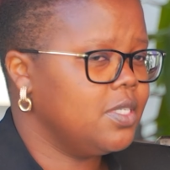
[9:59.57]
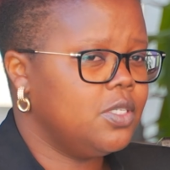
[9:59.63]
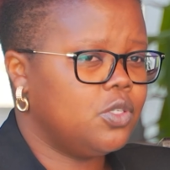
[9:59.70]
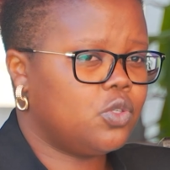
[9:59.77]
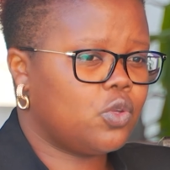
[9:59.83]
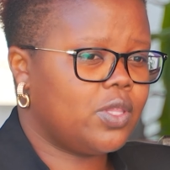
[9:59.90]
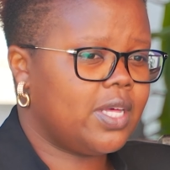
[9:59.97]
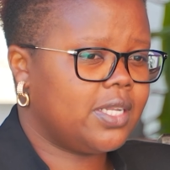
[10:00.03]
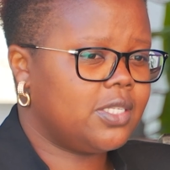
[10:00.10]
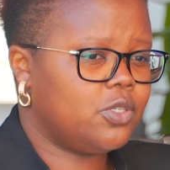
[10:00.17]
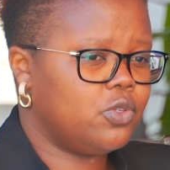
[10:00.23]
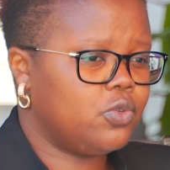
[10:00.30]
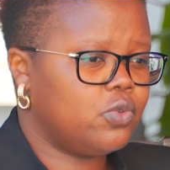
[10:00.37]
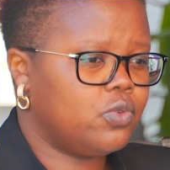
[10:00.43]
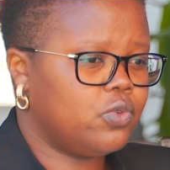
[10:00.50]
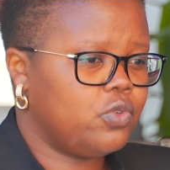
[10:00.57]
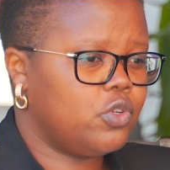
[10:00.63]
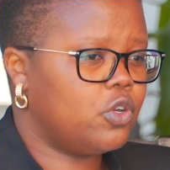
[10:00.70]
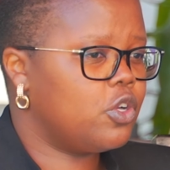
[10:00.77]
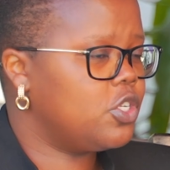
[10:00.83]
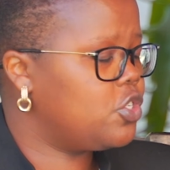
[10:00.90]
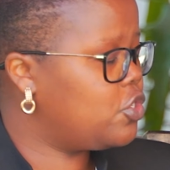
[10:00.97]
so that,
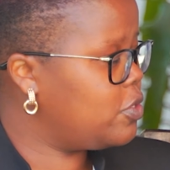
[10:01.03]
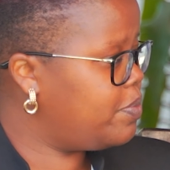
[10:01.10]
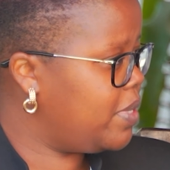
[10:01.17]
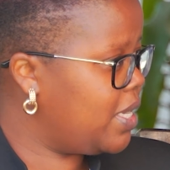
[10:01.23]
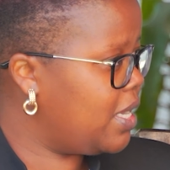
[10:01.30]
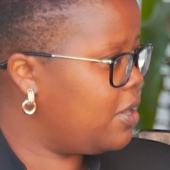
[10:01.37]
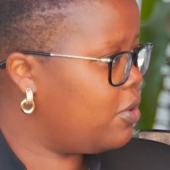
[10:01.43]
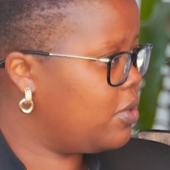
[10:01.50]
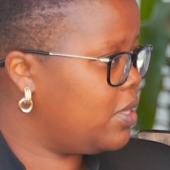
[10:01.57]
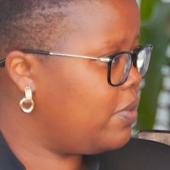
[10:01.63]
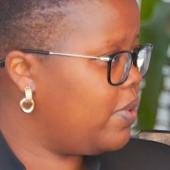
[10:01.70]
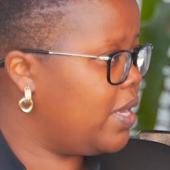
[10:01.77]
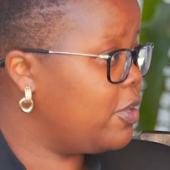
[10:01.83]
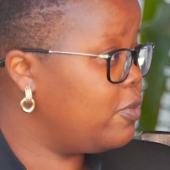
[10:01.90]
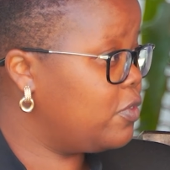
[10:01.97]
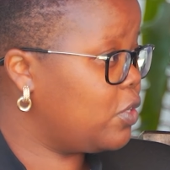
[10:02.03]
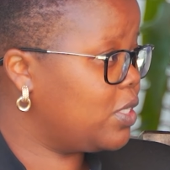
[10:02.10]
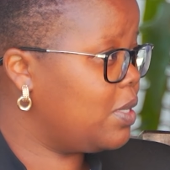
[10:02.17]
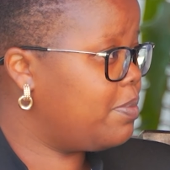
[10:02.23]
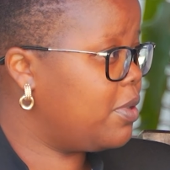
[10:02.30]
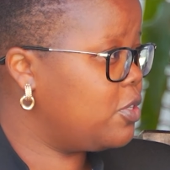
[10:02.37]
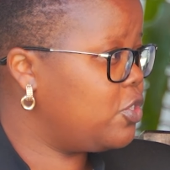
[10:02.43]
you're not tripping along the way. And you
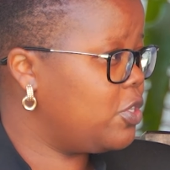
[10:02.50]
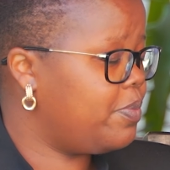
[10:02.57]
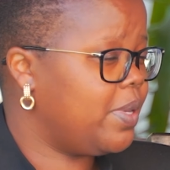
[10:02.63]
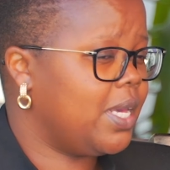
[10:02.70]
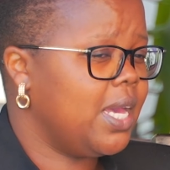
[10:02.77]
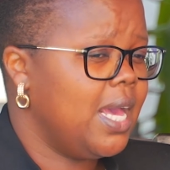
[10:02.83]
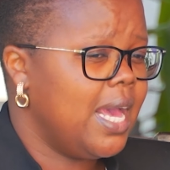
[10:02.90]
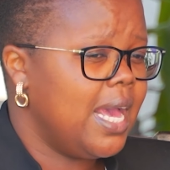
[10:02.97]
talked about tripping.